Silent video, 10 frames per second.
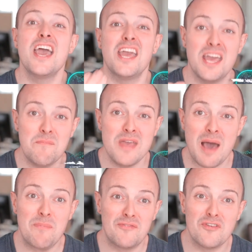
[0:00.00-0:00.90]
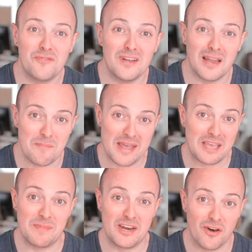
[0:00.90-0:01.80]
Hit me up if you feel like
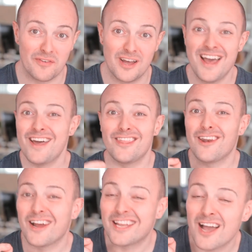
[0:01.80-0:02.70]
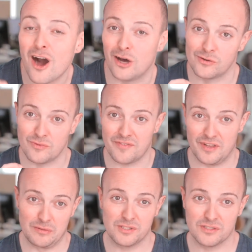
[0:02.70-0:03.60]
making me an offer that I can't
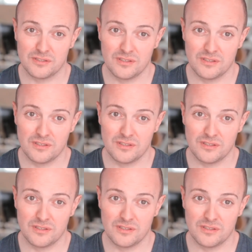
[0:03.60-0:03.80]
refuse.